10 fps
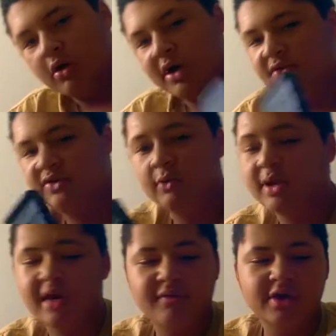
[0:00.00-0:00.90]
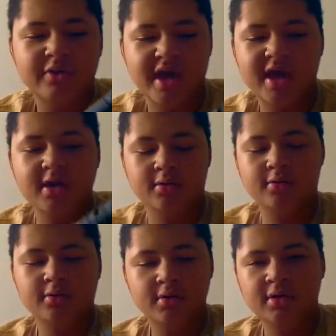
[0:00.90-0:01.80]
or do whatever you can.
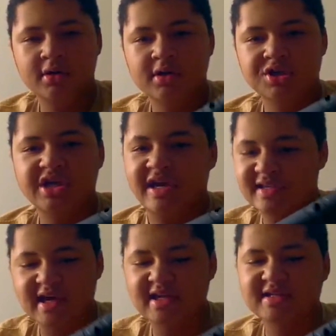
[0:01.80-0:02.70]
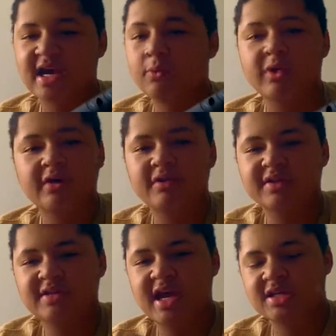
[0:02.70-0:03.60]
Shake it side to side, whatever
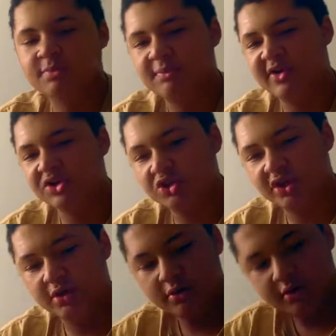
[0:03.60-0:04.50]
it takes eventually.